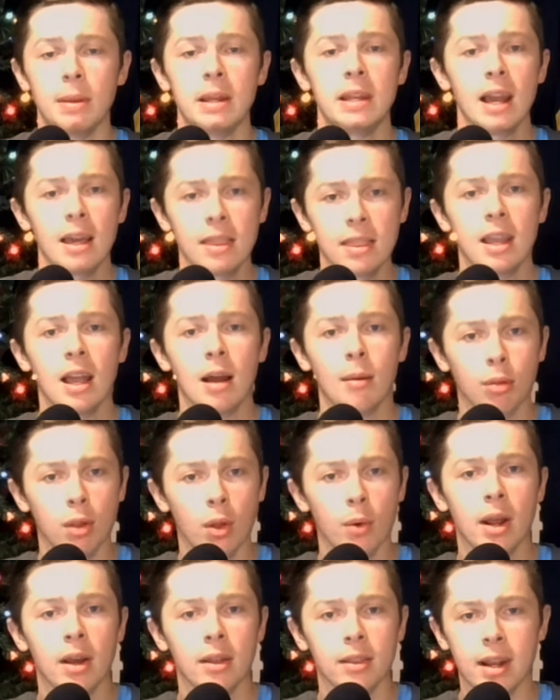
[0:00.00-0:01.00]
And yeah, they got
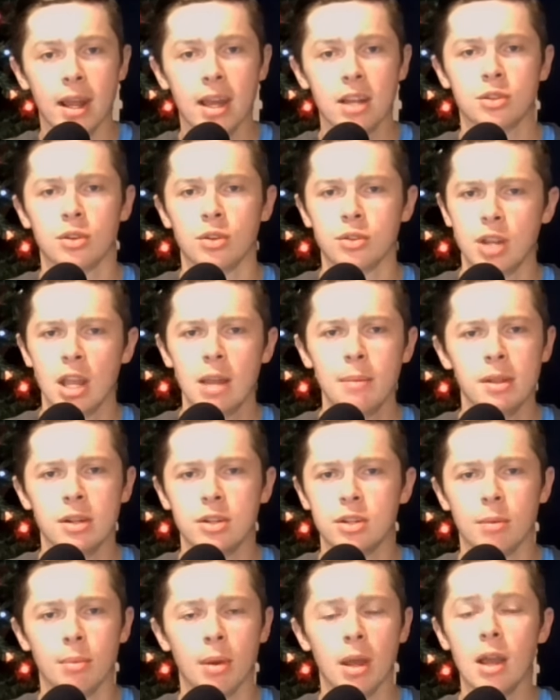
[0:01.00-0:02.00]
blown out in the national
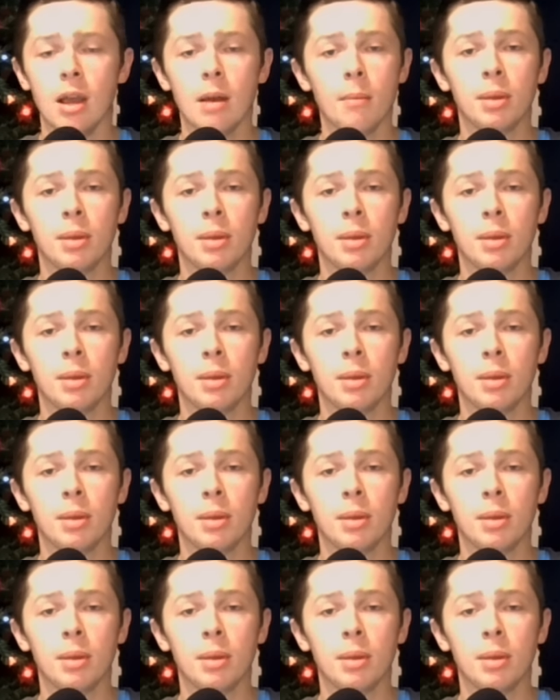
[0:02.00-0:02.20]
championship,